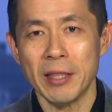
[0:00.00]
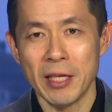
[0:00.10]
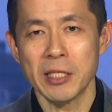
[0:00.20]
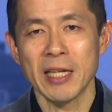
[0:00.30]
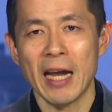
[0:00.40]

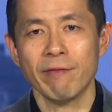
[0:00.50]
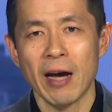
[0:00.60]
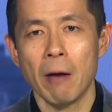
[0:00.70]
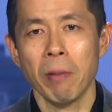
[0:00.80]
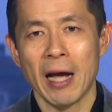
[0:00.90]
this kind
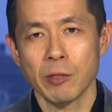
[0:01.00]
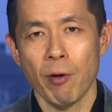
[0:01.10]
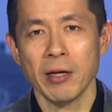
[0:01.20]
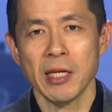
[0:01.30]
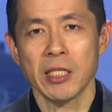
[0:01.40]
of complex
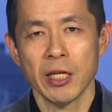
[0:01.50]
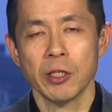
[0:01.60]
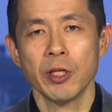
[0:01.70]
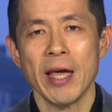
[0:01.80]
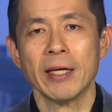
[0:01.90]
process
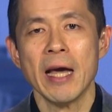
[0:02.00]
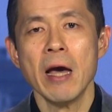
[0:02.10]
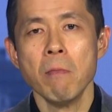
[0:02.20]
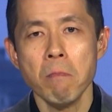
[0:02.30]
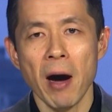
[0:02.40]
could take
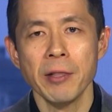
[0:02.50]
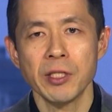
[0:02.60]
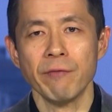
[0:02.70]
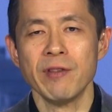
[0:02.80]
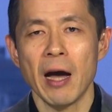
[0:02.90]

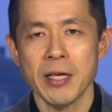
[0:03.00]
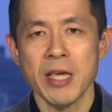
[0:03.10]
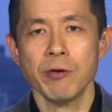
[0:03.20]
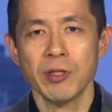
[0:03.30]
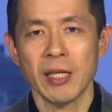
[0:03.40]
months, if
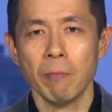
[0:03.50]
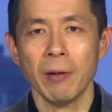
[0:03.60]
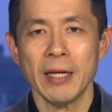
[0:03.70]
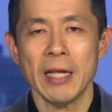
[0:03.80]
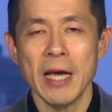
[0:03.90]
not years, to
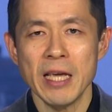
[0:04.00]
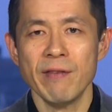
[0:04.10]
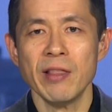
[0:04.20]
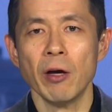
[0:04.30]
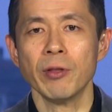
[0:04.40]
complete,
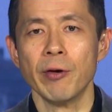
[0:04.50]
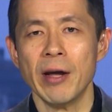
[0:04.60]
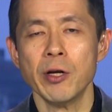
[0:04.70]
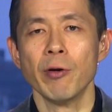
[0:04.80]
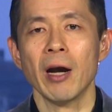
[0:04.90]
even though
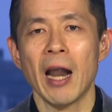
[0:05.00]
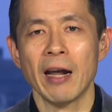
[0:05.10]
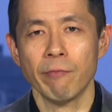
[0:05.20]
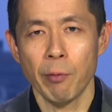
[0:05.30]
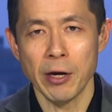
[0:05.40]
they're under a
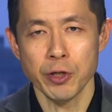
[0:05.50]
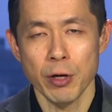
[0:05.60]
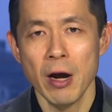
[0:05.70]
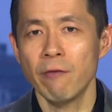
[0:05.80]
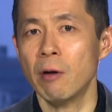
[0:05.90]
lot of
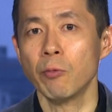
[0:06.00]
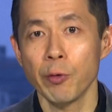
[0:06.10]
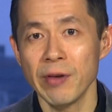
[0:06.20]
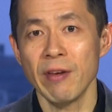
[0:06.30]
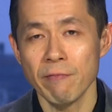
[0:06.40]
pressure from
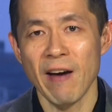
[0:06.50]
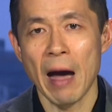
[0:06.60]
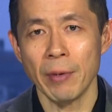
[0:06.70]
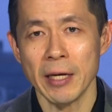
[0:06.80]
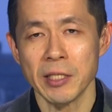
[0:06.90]
grieving
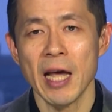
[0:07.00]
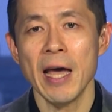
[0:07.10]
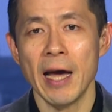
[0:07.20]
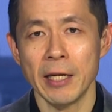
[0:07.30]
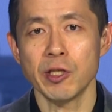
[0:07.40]
families
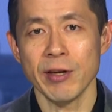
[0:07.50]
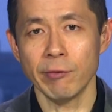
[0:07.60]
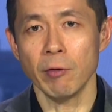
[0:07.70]
and the general